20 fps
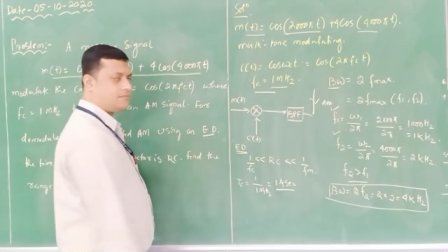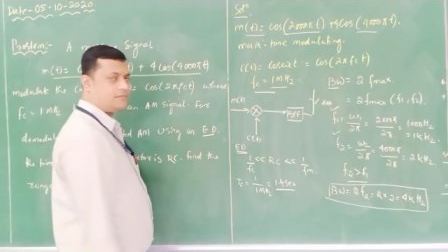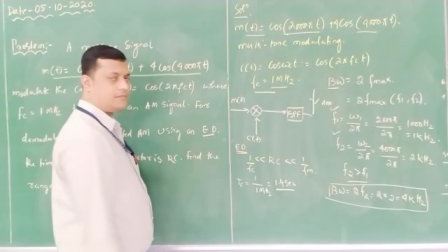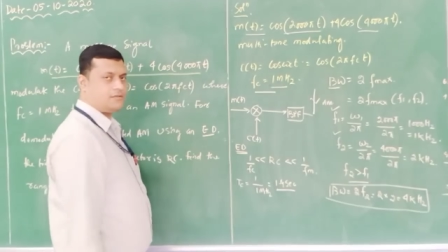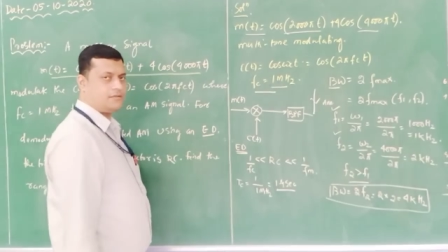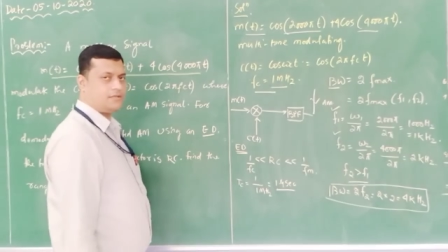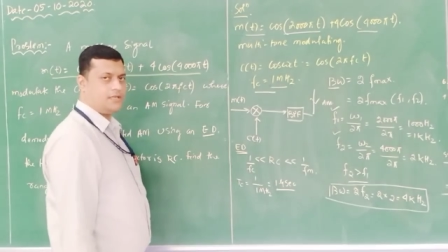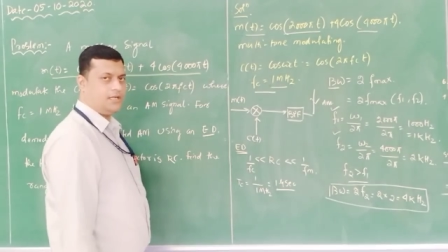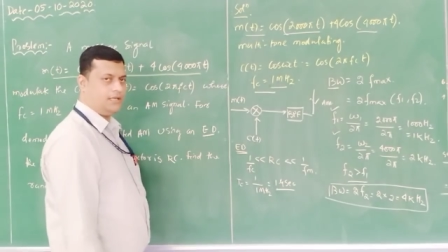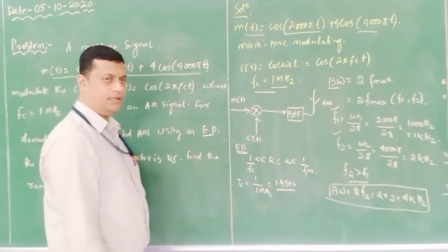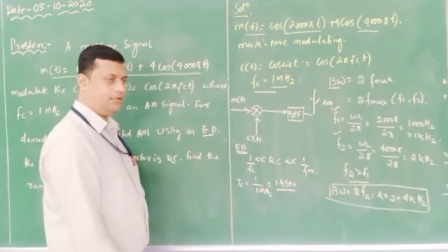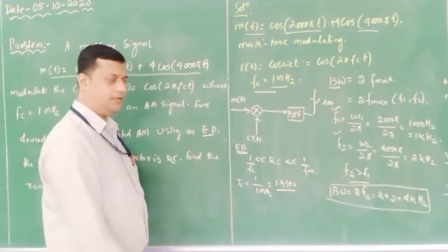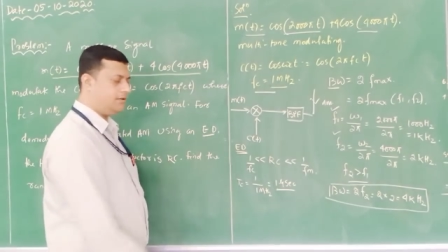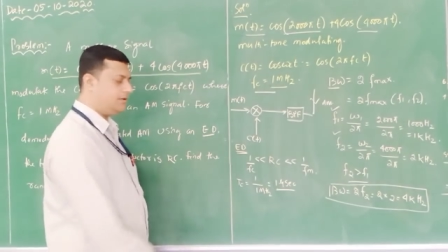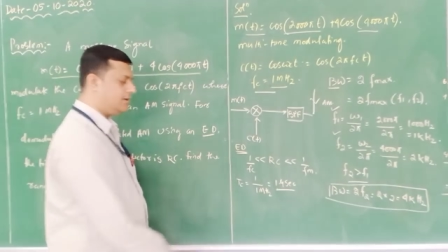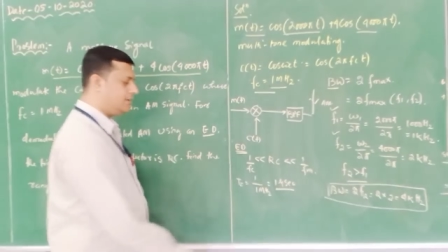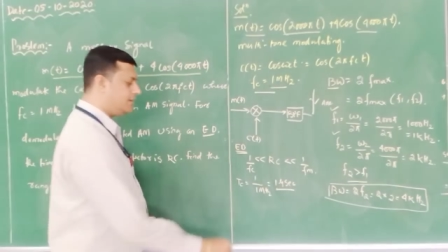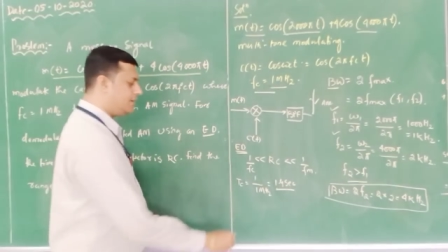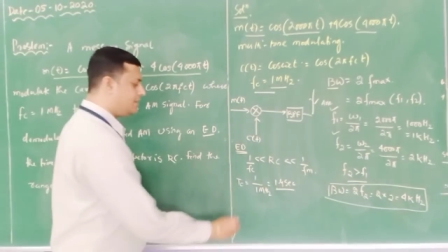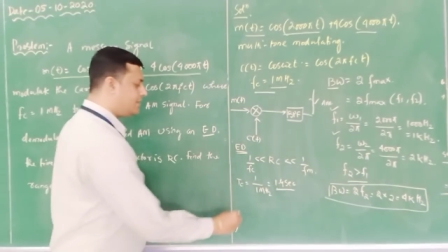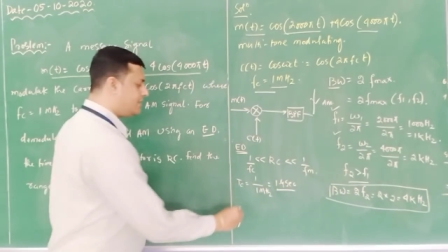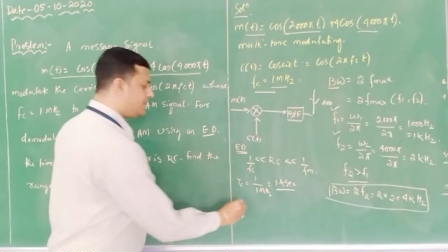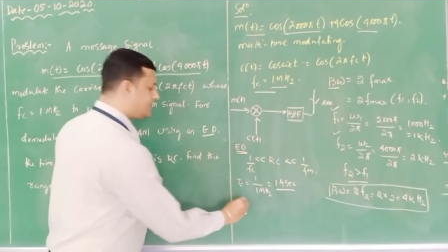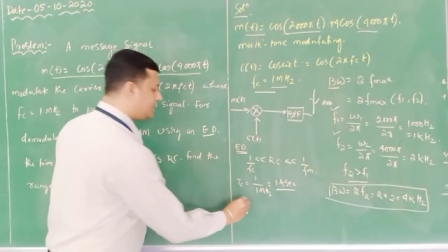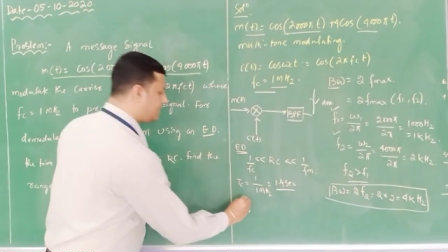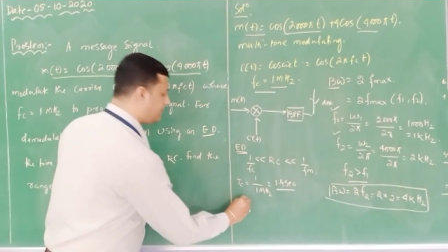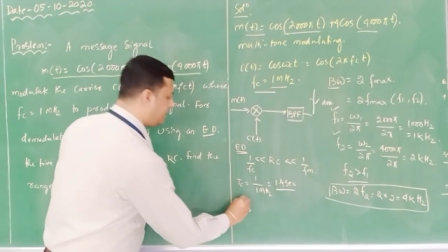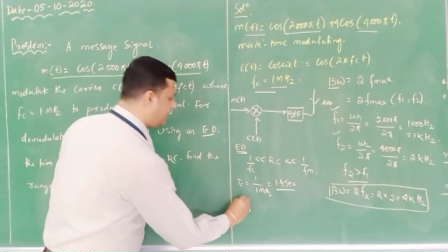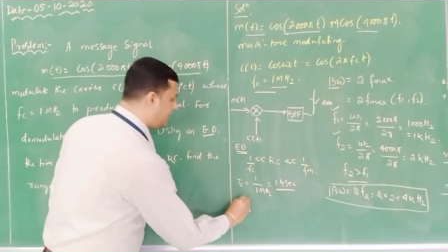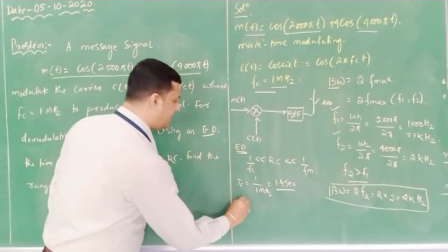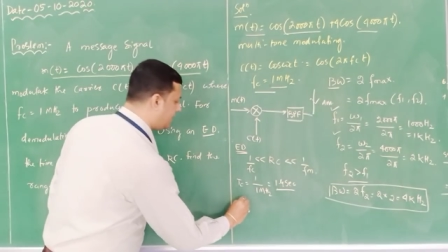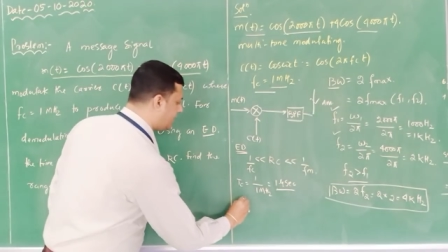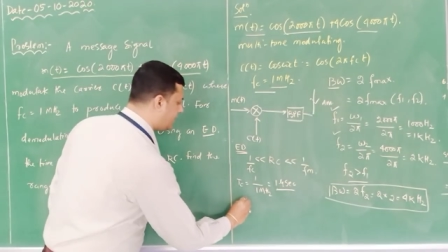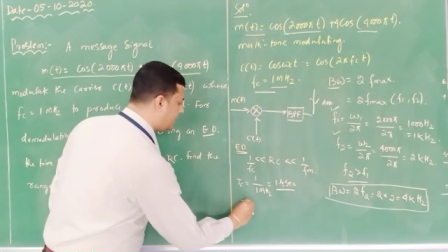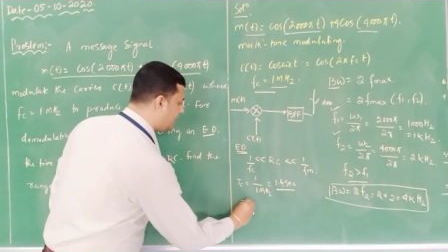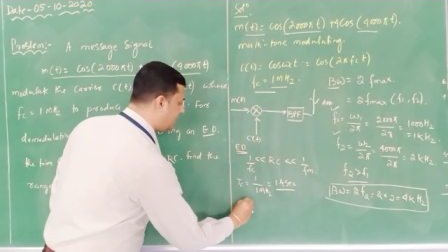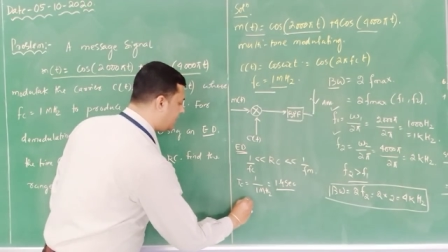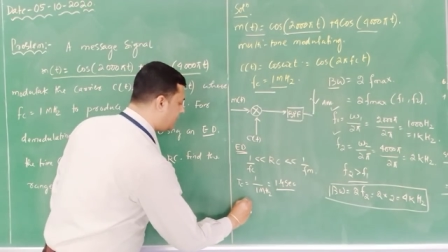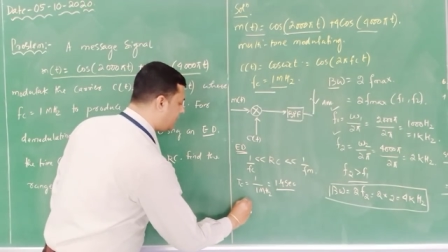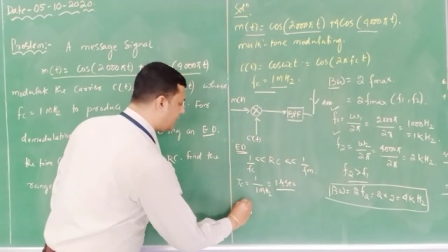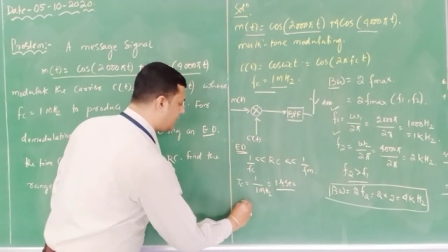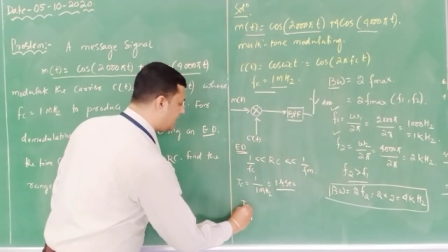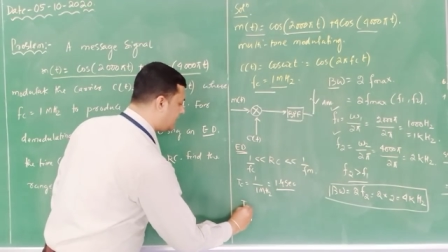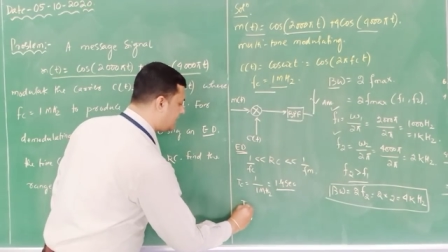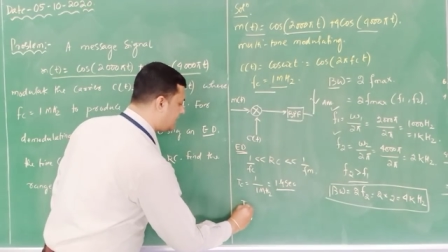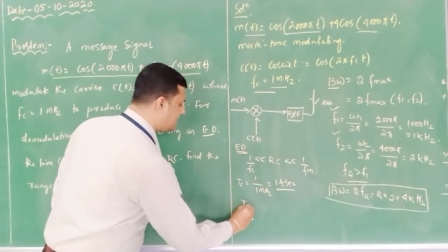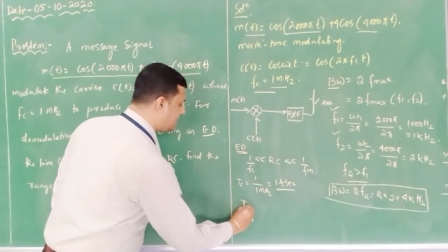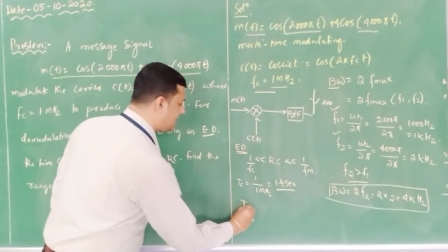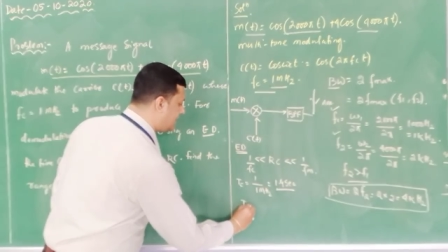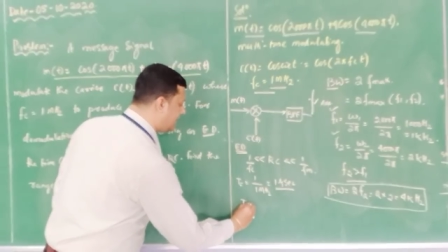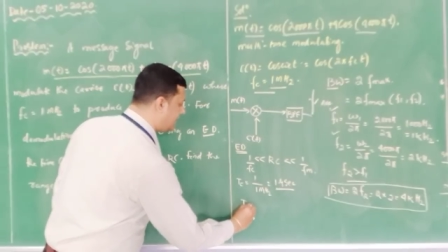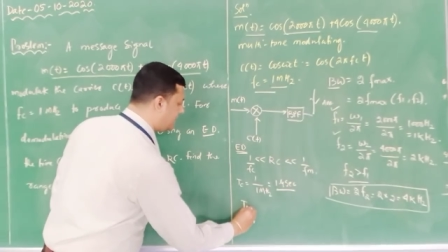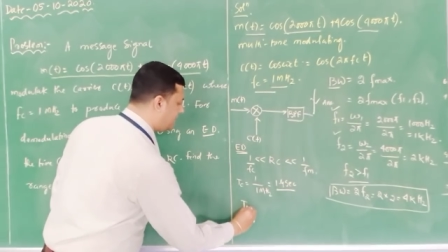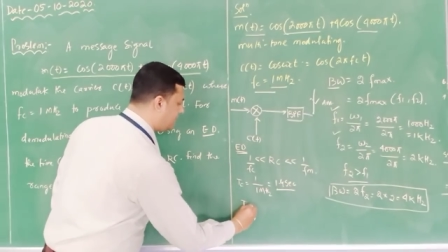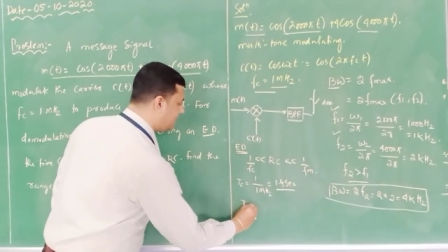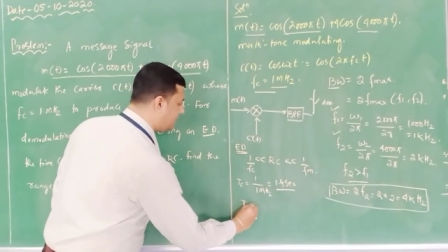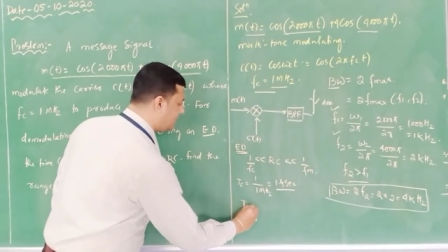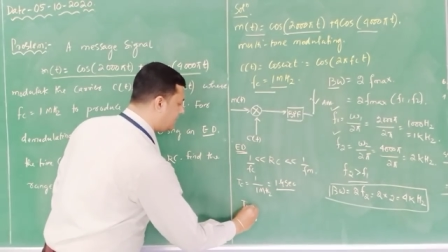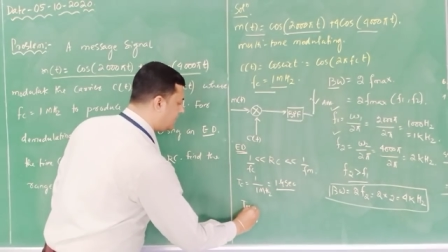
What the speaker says: Then similarly, what is Tn?